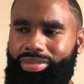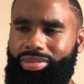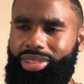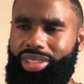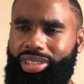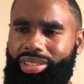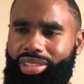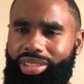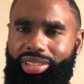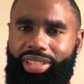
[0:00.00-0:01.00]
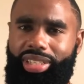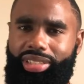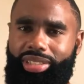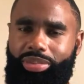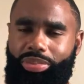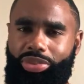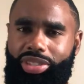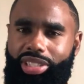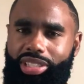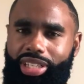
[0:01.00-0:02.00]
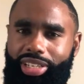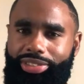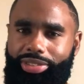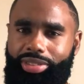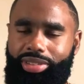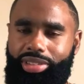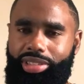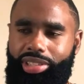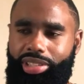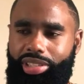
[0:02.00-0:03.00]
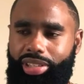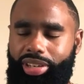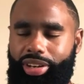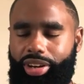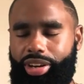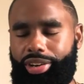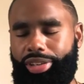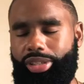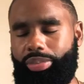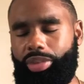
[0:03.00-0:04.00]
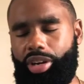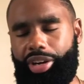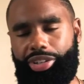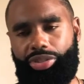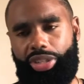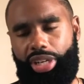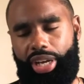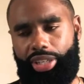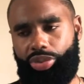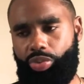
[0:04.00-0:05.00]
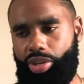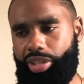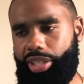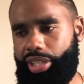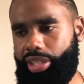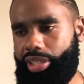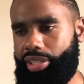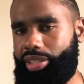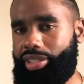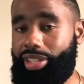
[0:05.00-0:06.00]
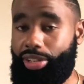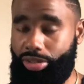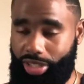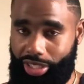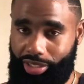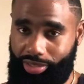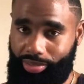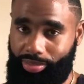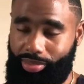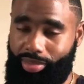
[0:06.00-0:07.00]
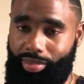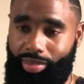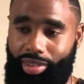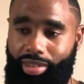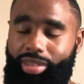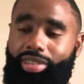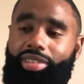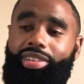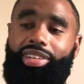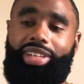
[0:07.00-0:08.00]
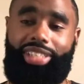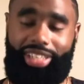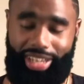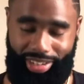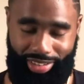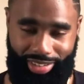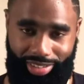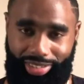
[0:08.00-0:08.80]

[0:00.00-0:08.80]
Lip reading: because to us that's mostly natural. Alright, so the next one is cellulite. Again,